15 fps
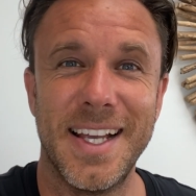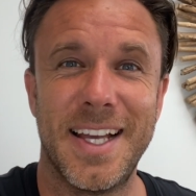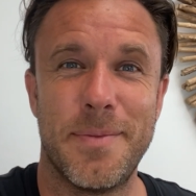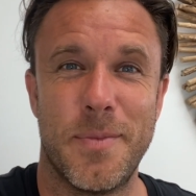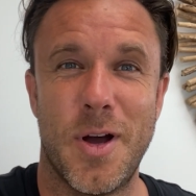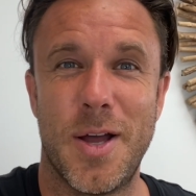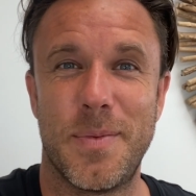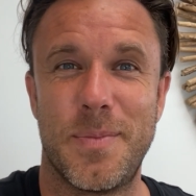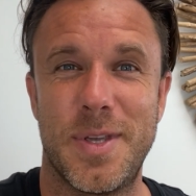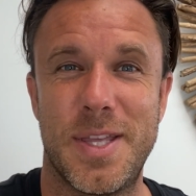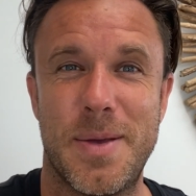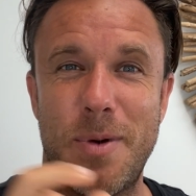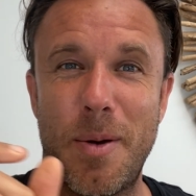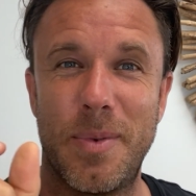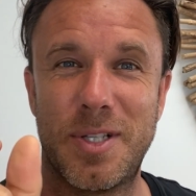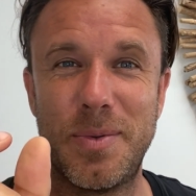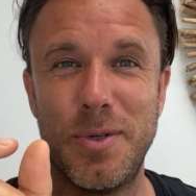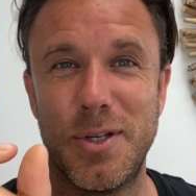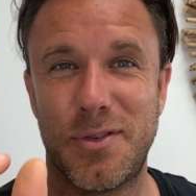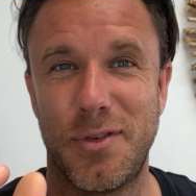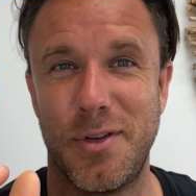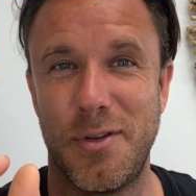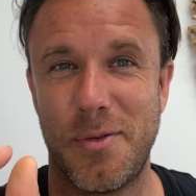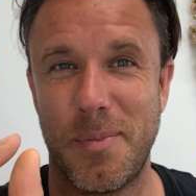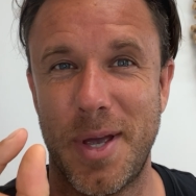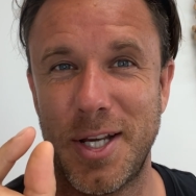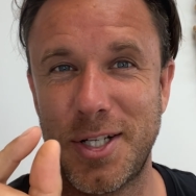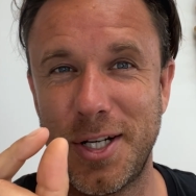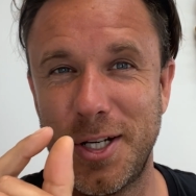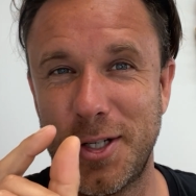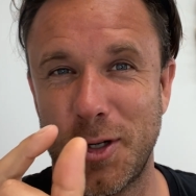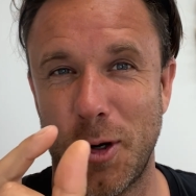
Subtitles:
There might be some useful information in a